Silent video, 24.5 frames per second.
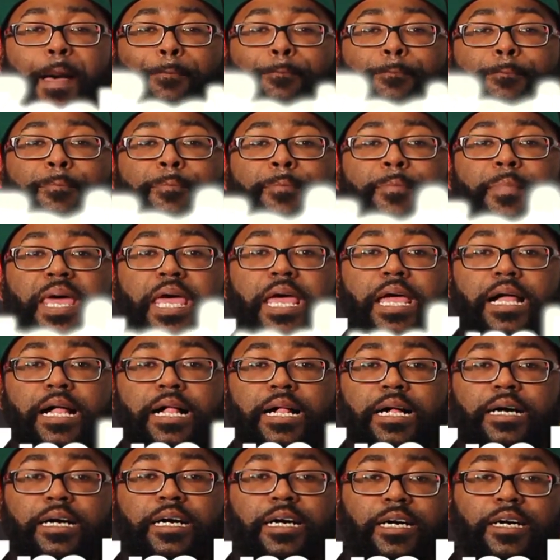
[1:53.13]

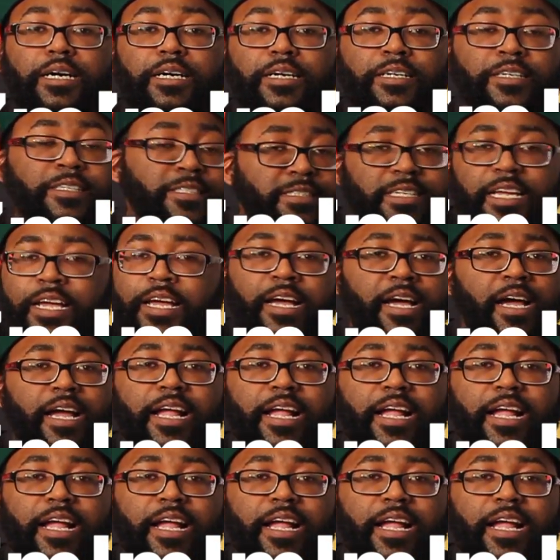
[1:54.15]
mils!